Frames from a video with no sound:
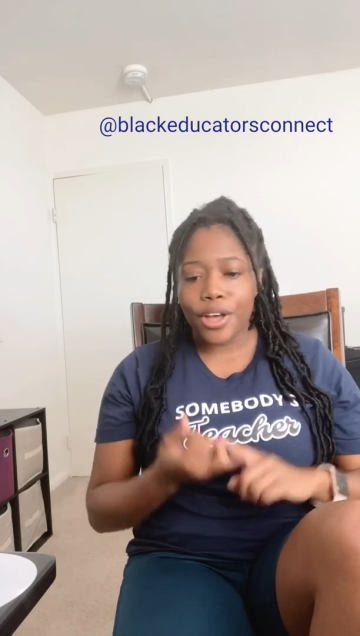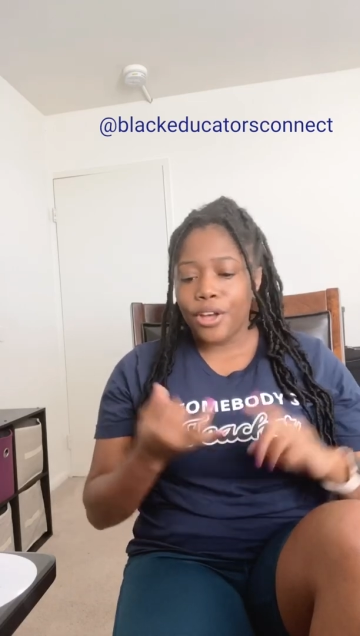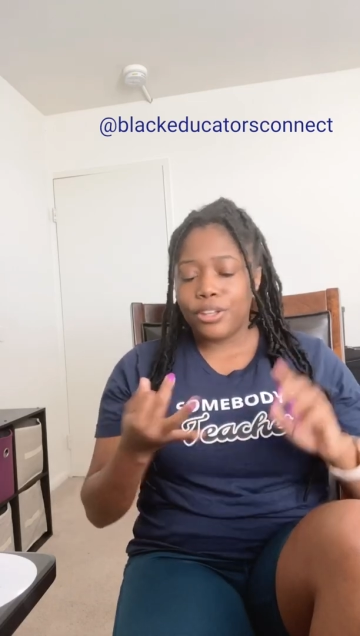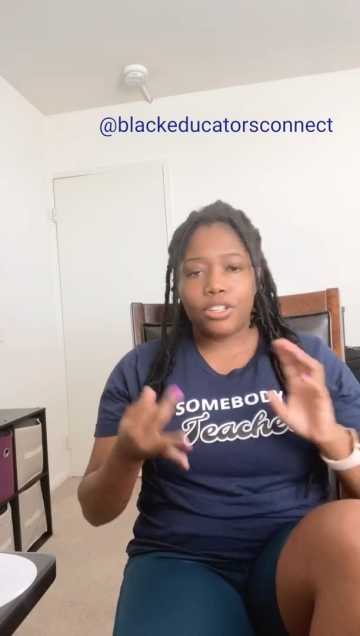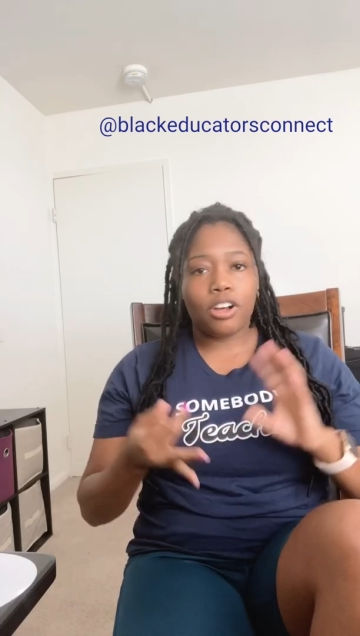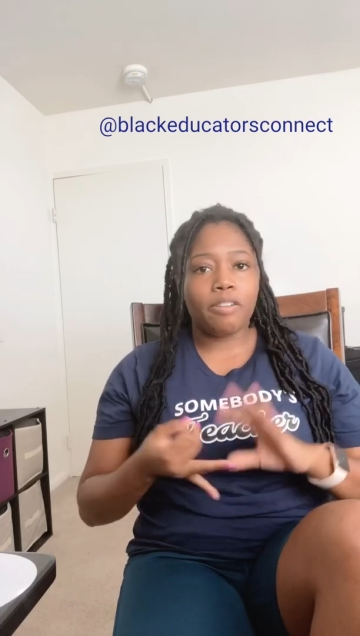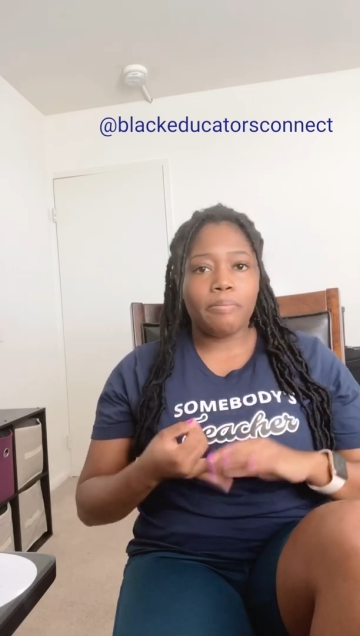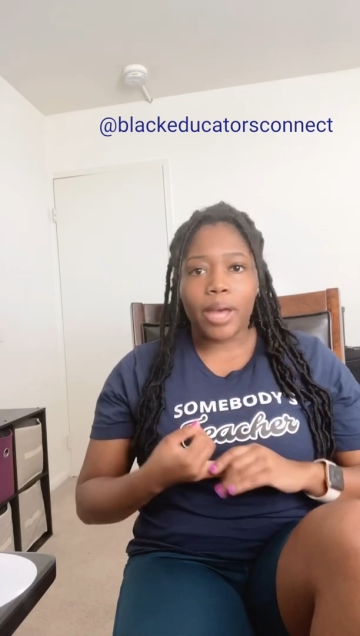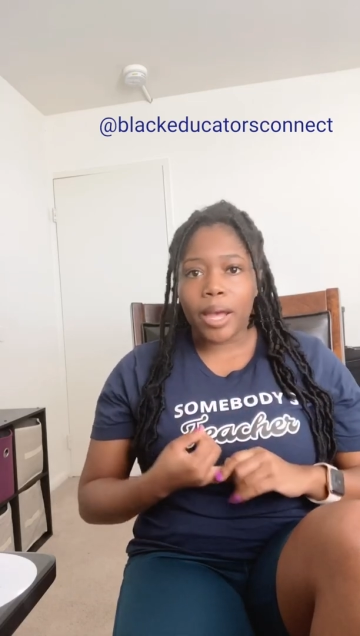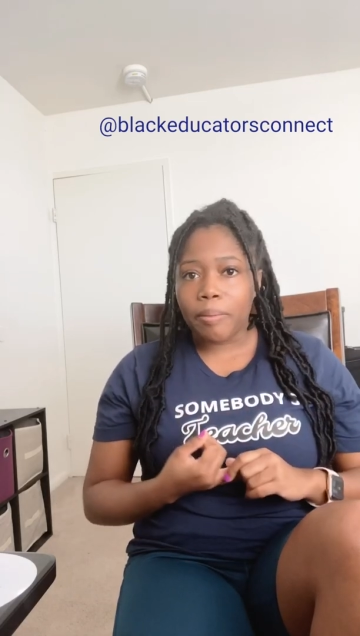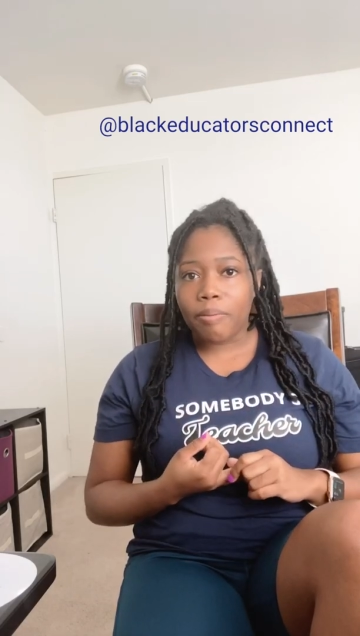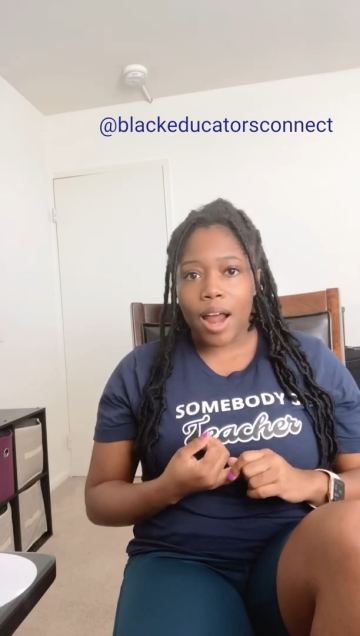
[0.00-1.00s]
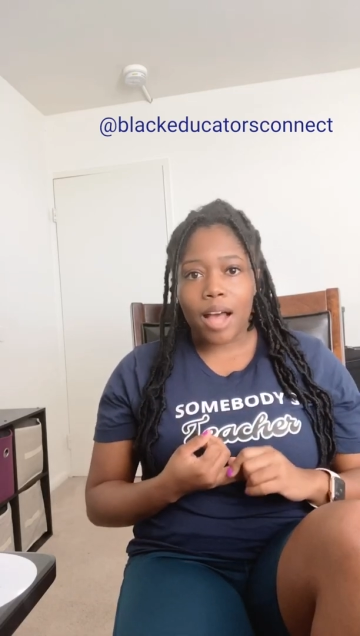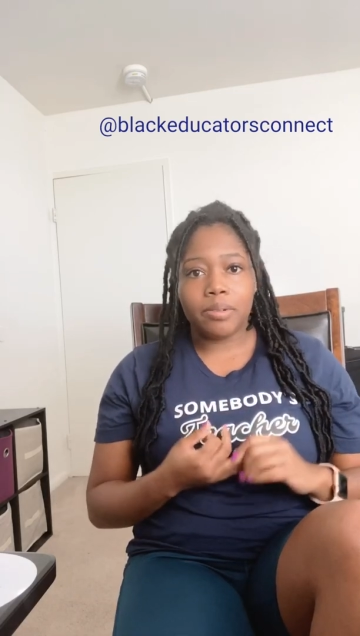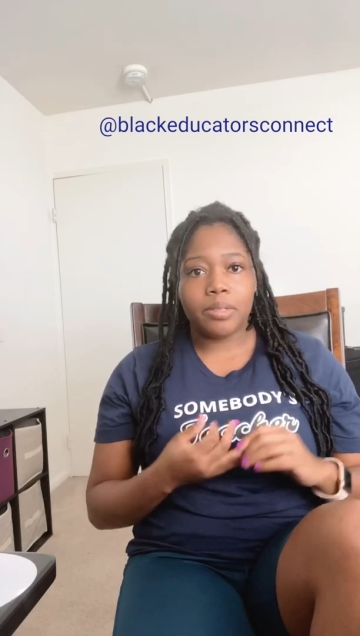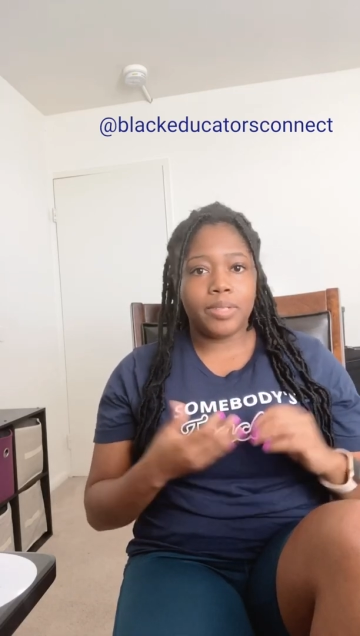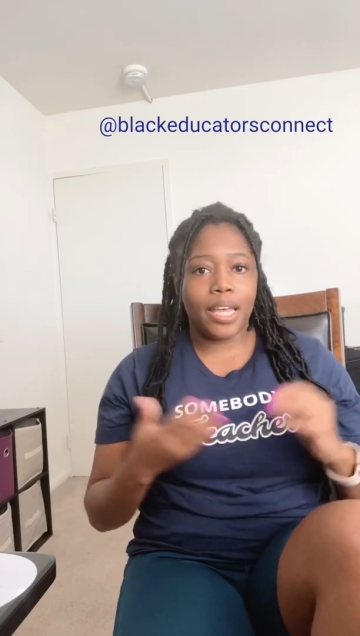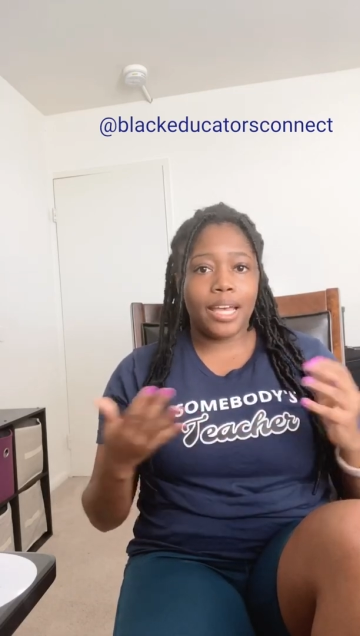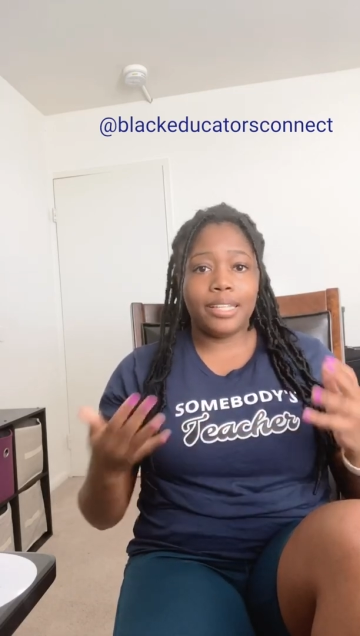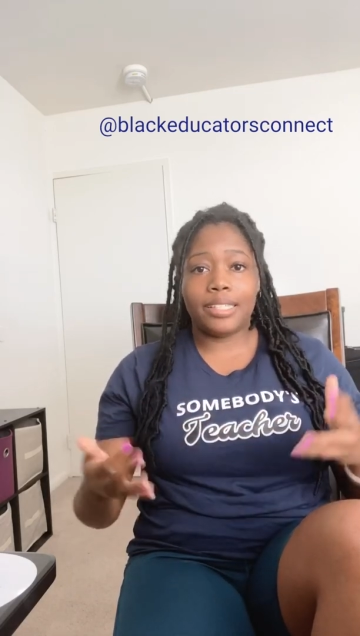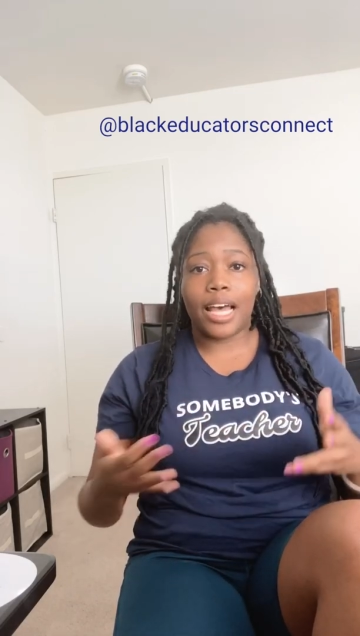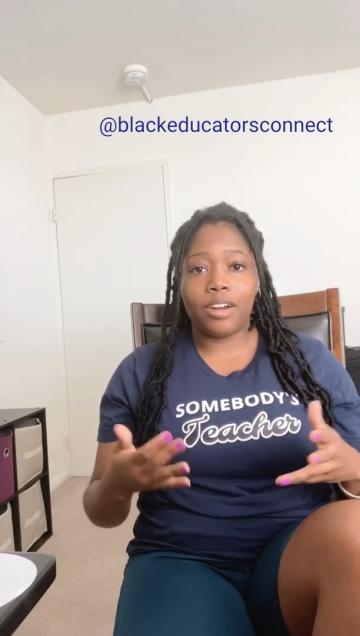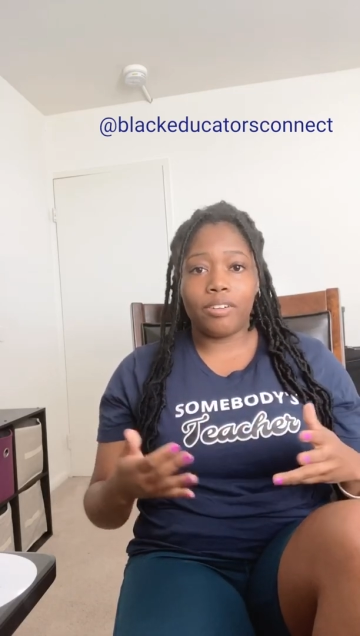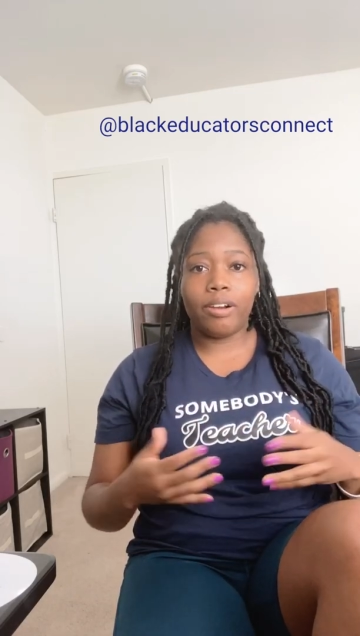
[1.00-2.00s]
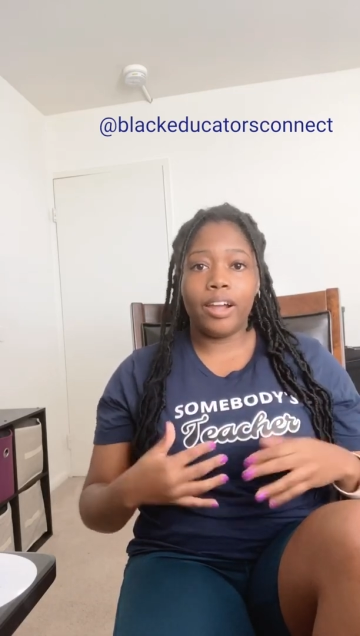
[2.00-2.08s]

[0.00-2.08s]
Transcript: solve math problems, etc.